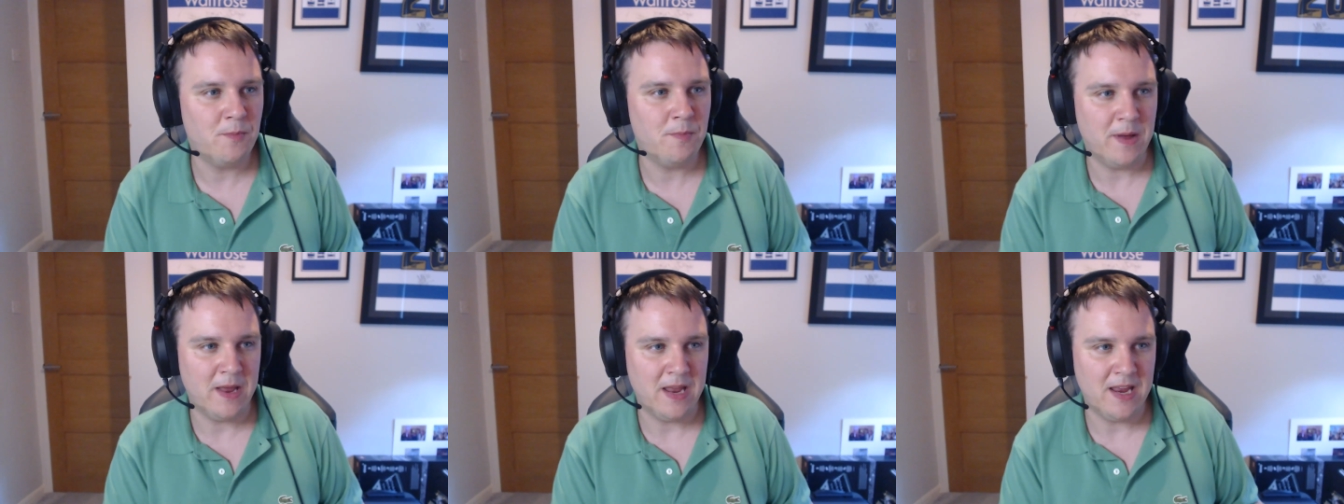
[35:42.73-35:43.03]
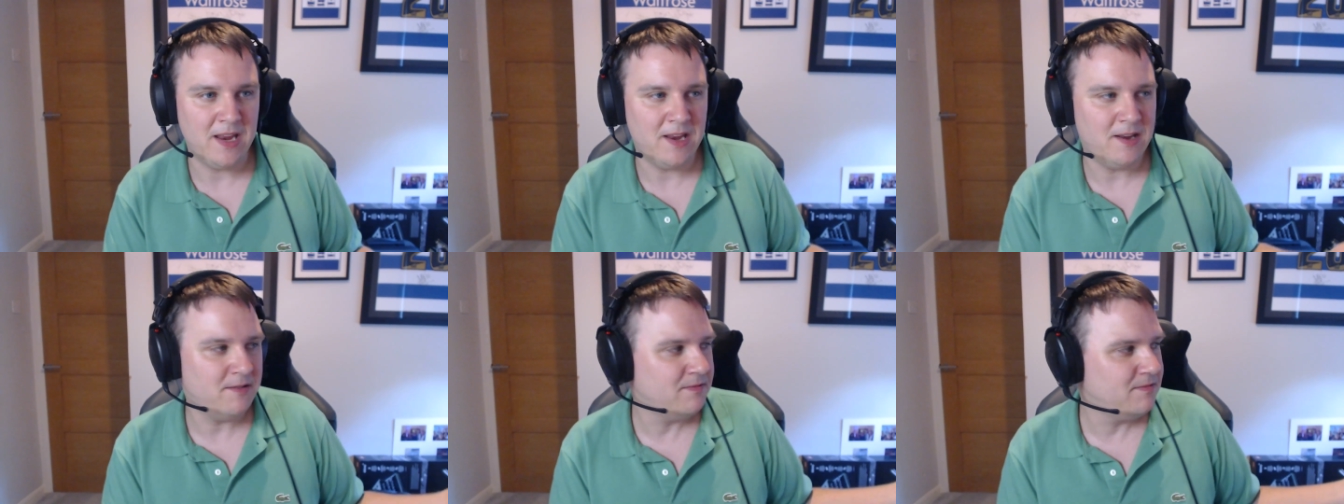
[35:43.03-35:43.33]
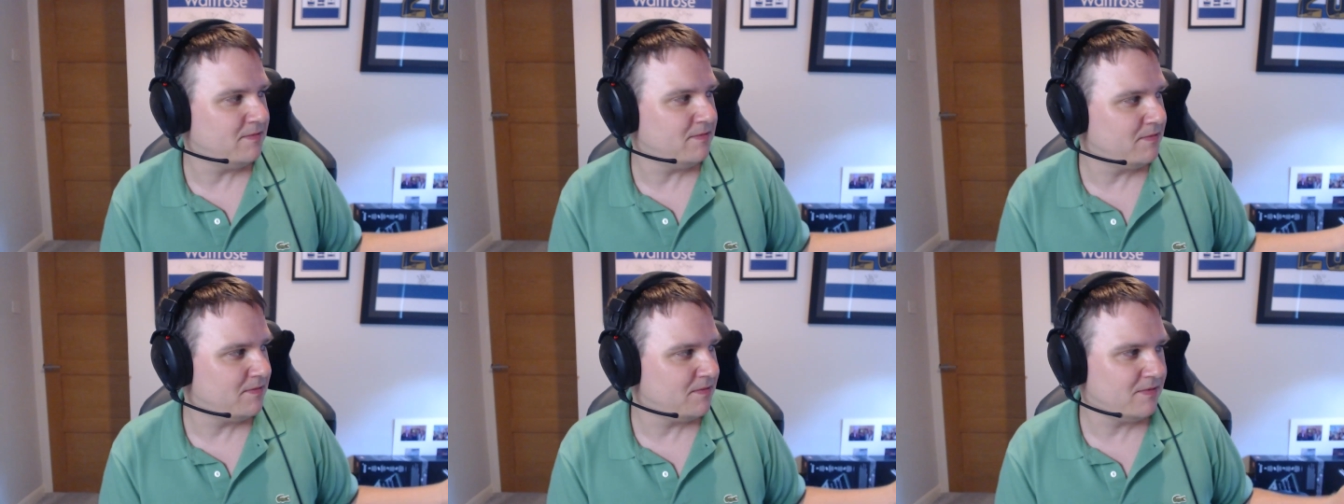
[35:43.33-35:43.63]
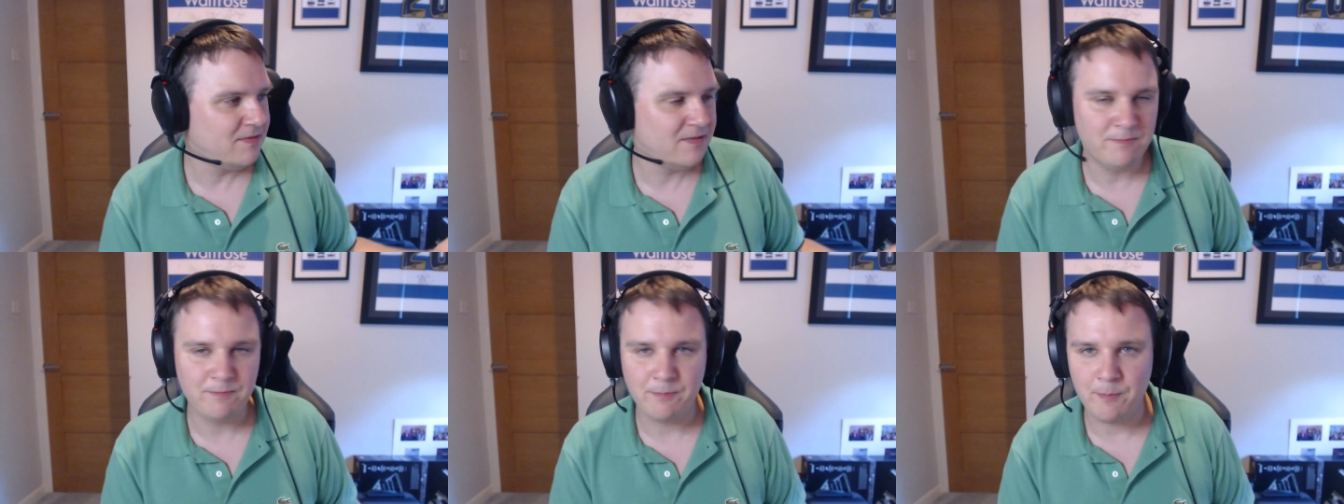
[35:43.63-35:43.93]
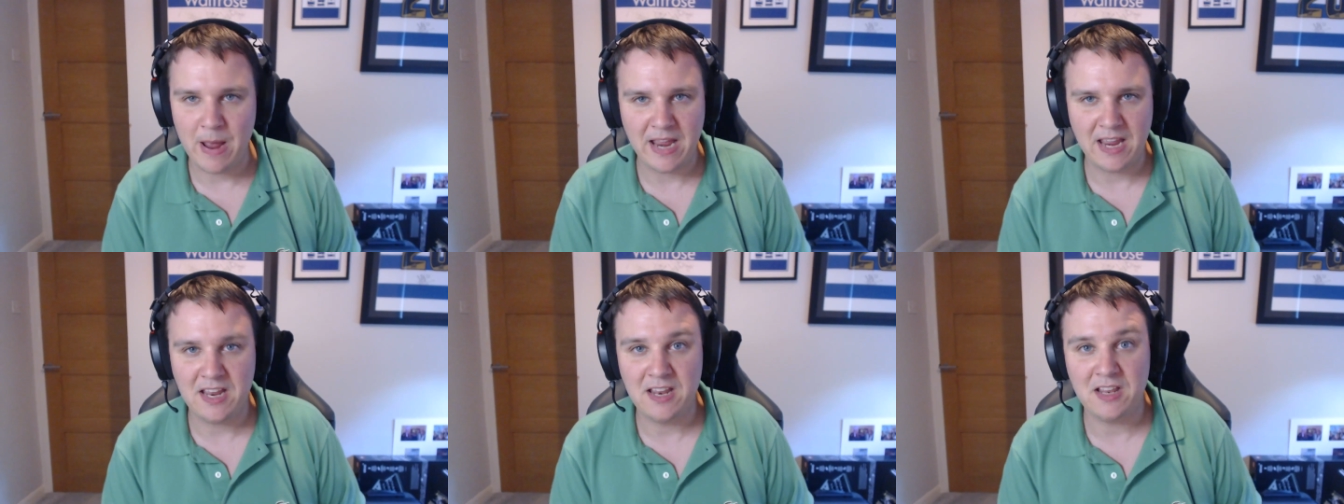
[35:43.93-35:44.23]
be
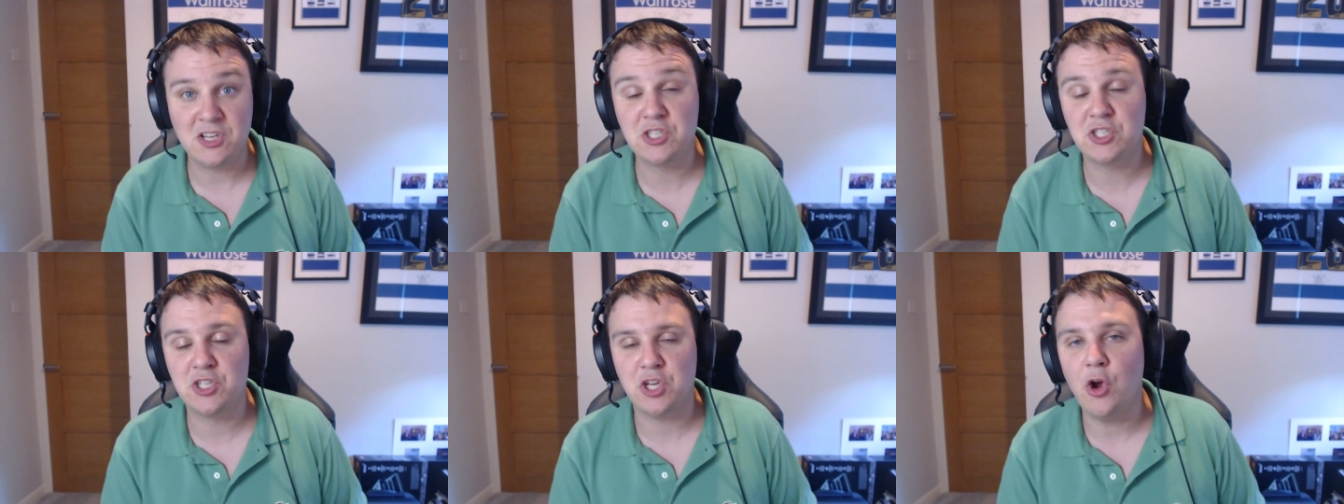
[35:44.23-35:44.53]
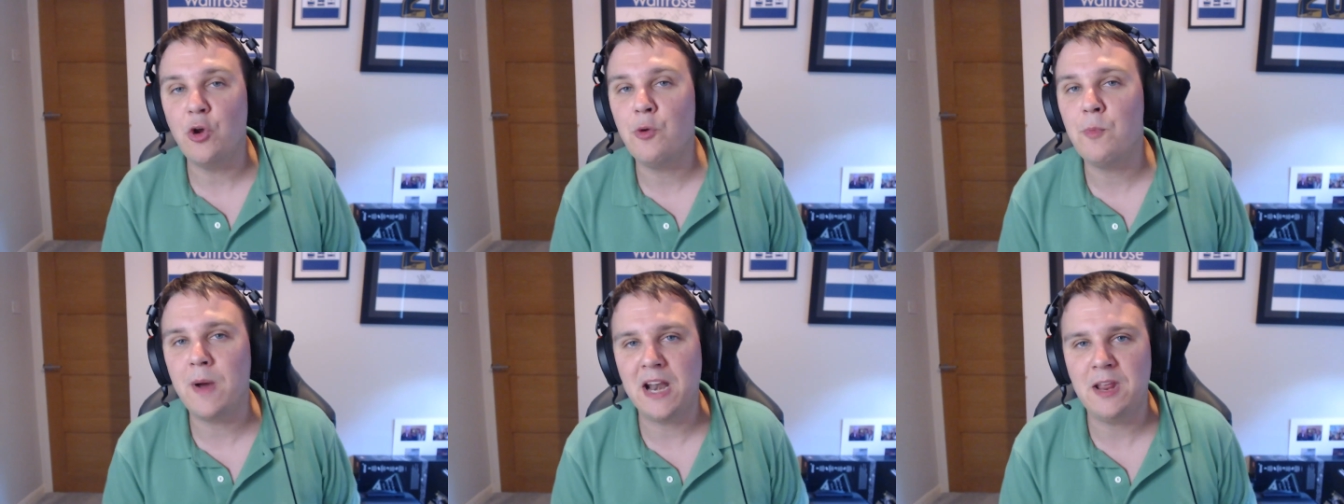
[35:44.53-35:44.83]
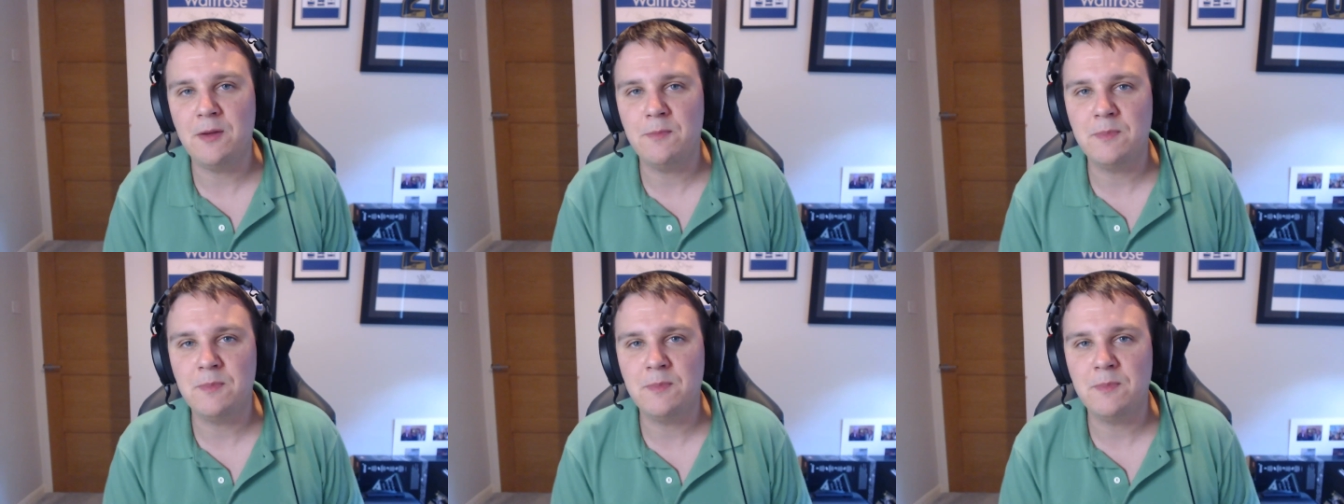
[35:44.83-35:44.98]
making so many